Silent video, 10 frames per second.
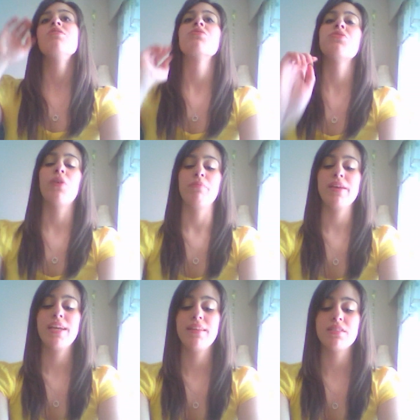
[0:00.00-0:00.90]
So I'm
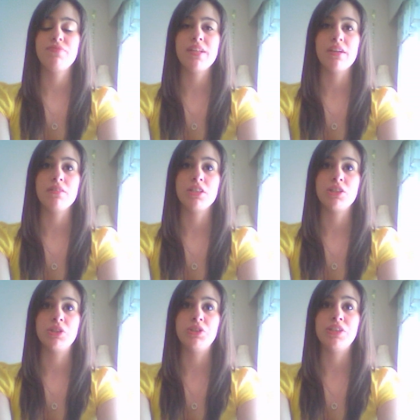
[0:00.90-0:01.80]
making this video to
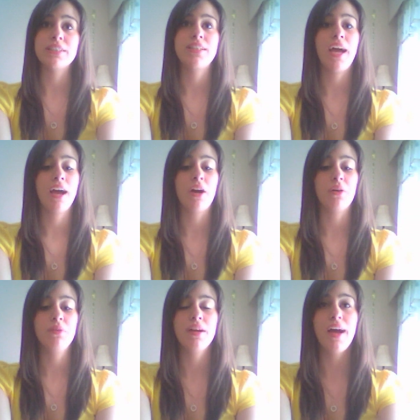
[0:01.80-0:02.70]
show you just
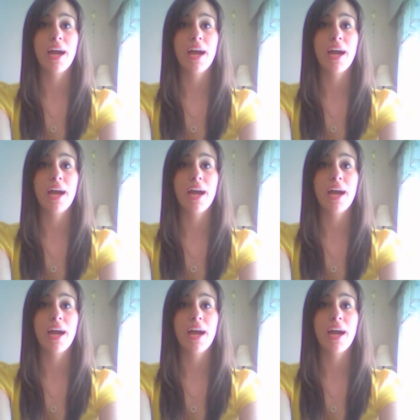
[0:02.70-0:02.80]
how